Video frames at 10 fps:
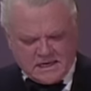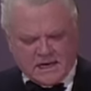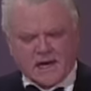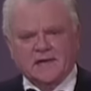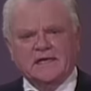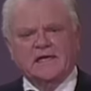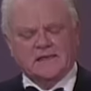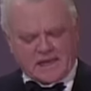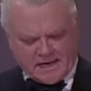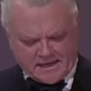Artie
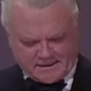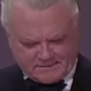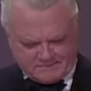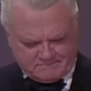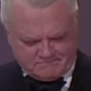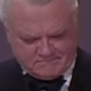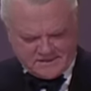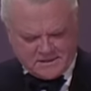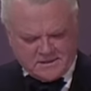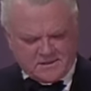Klein,
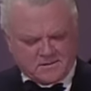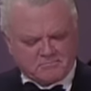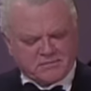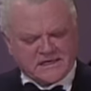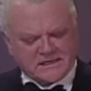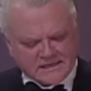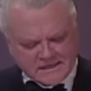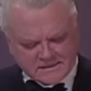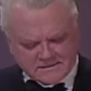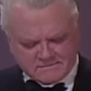Pete
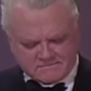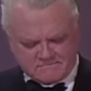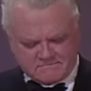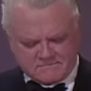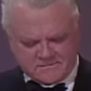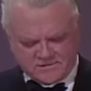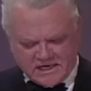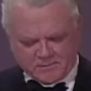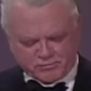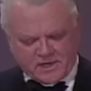Leedon,
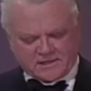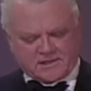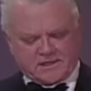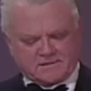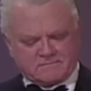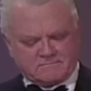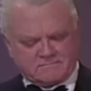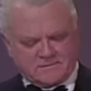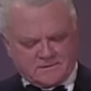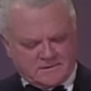Jake Brodkin,
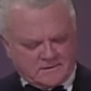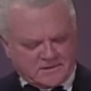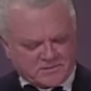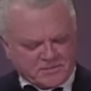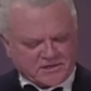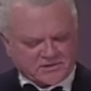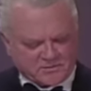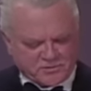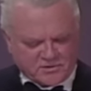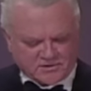
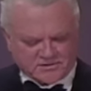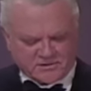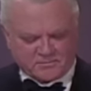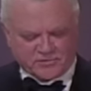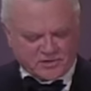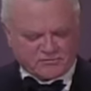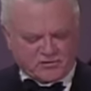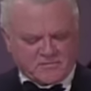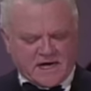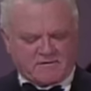Spexter Porser, Brother
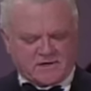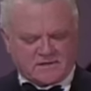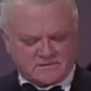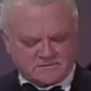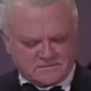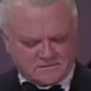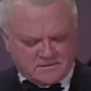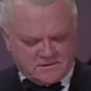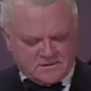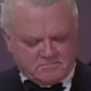O'Mara,
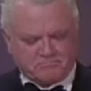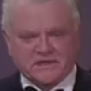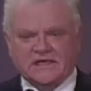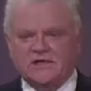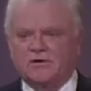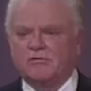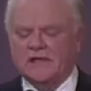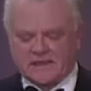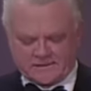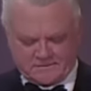Picky
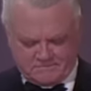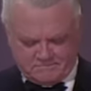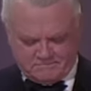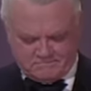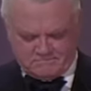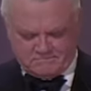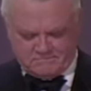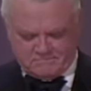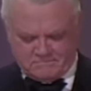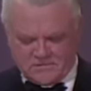Houlihan,
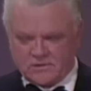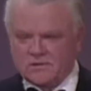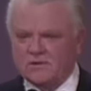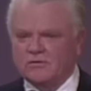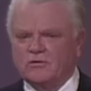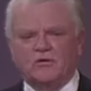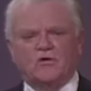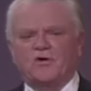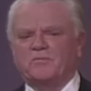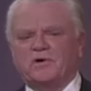who were
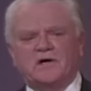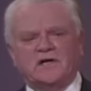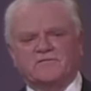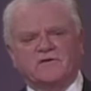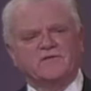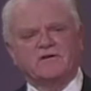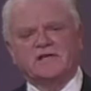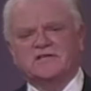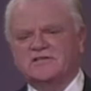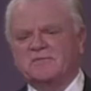all part of a
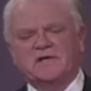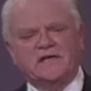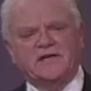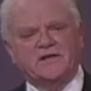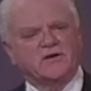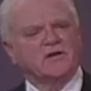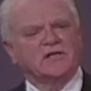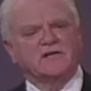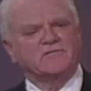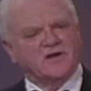very stimulating
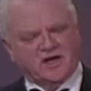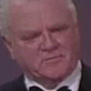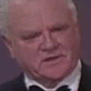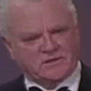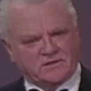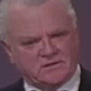early environment,